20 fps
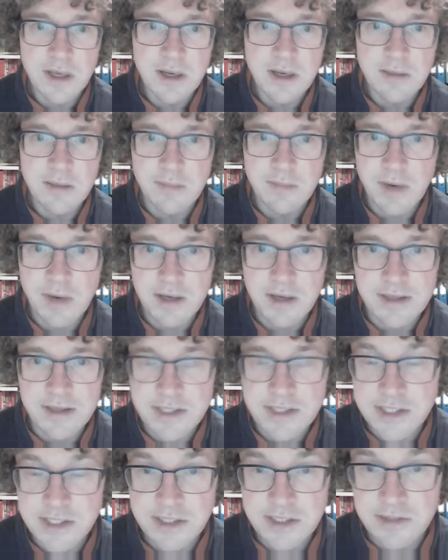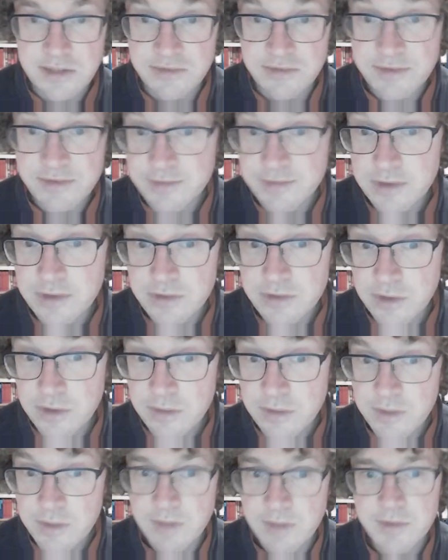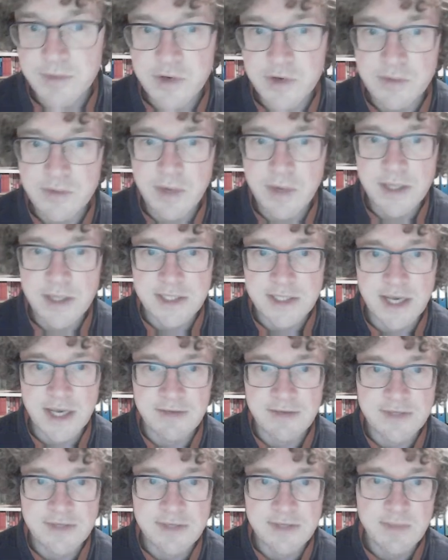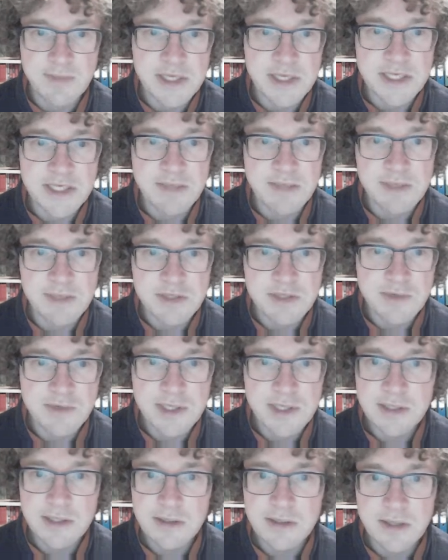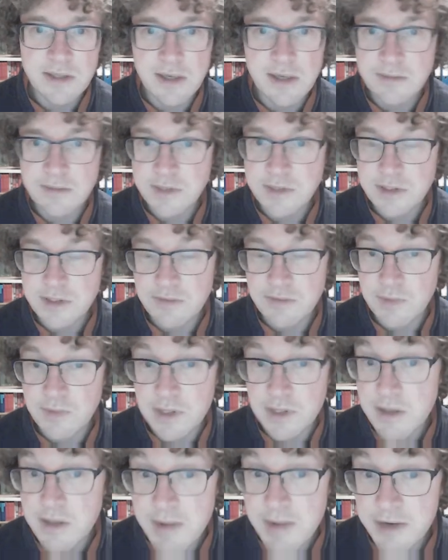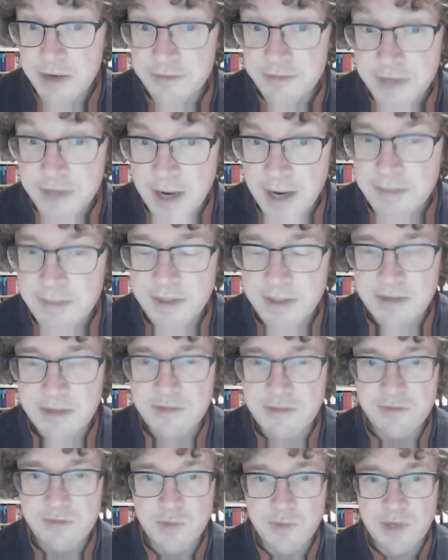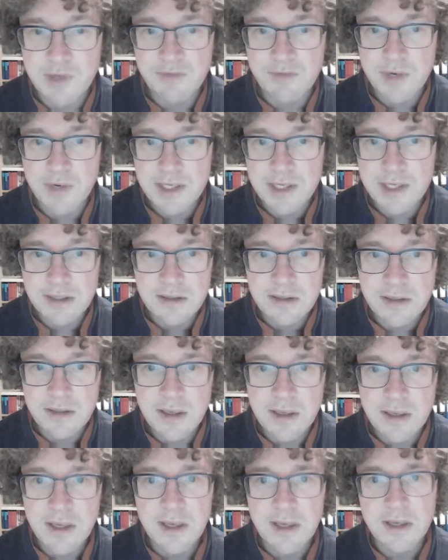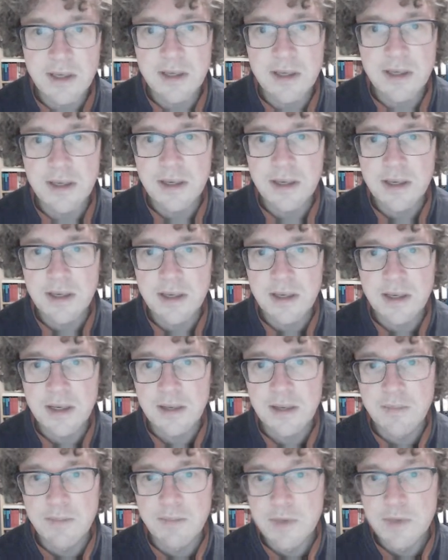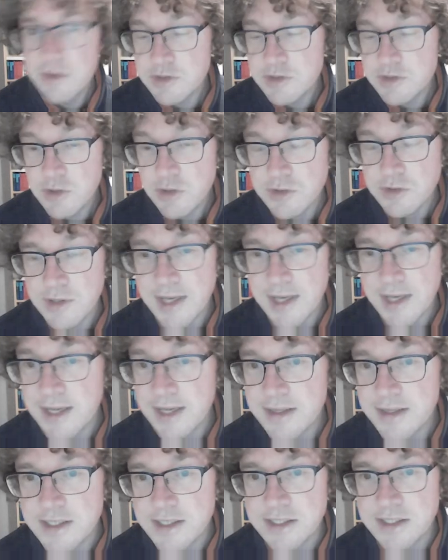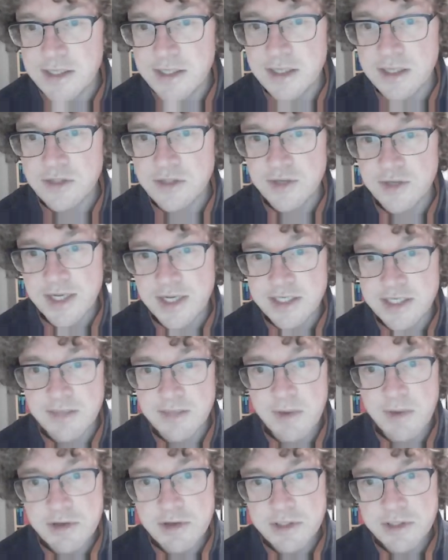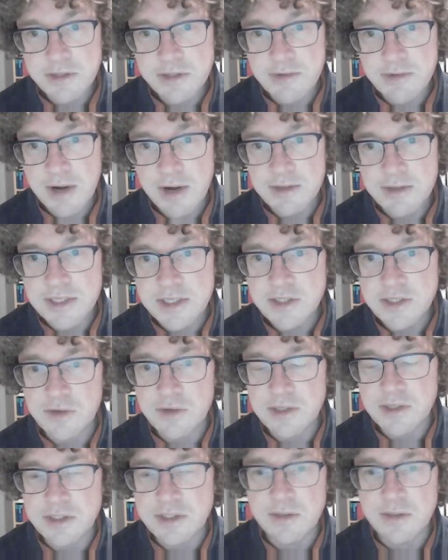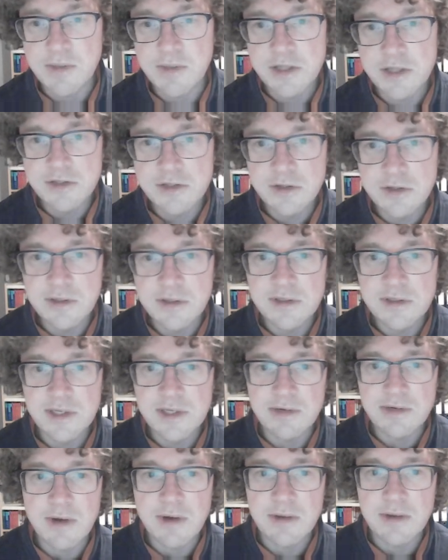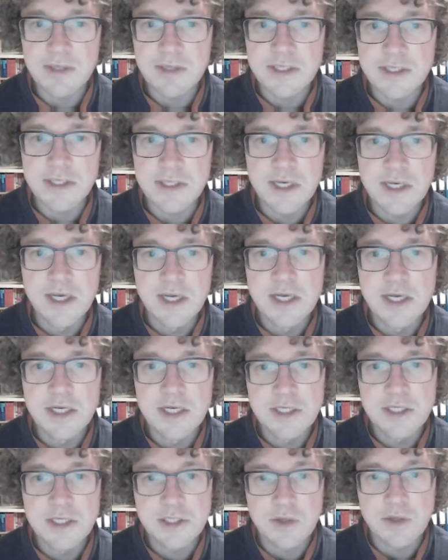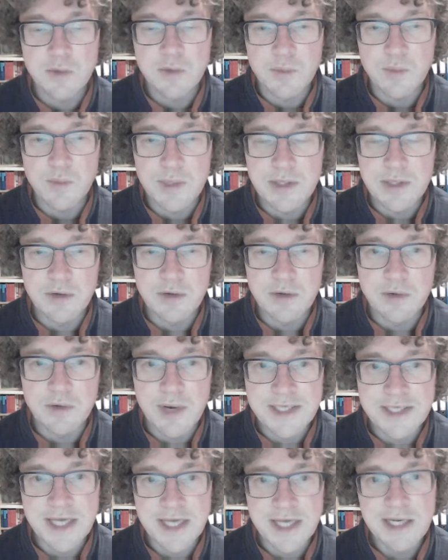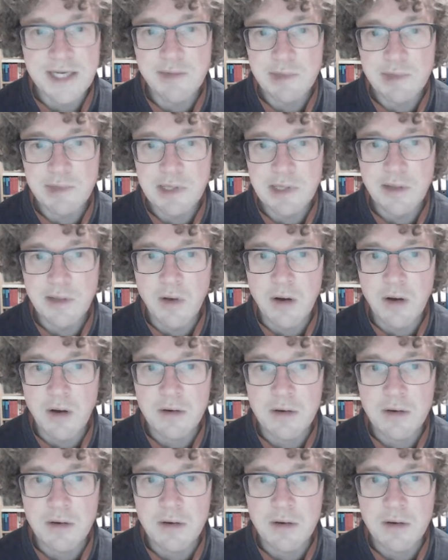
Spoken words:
by this drift term, the mu minus a half sigma squared times the amount of time that we have waited. But there's also again this stochastic motion around this, so there's some uncertainty around this. So we don't know exactly what the log